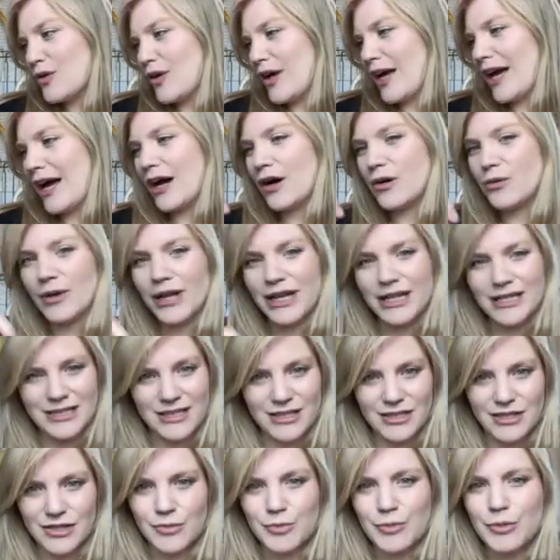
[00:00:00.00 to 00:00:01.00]
how well is
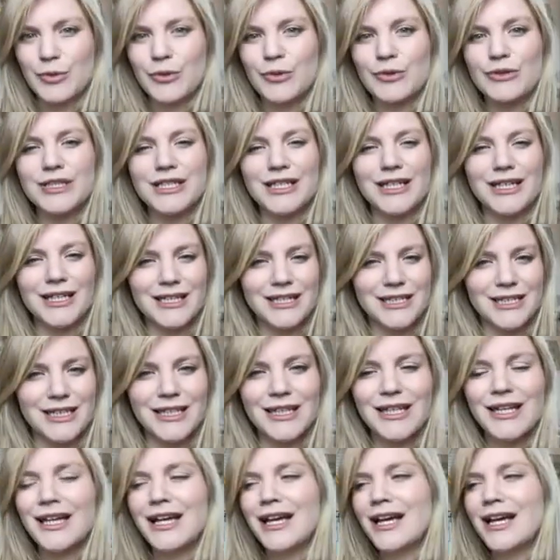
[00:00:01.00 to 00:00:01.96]
it supported and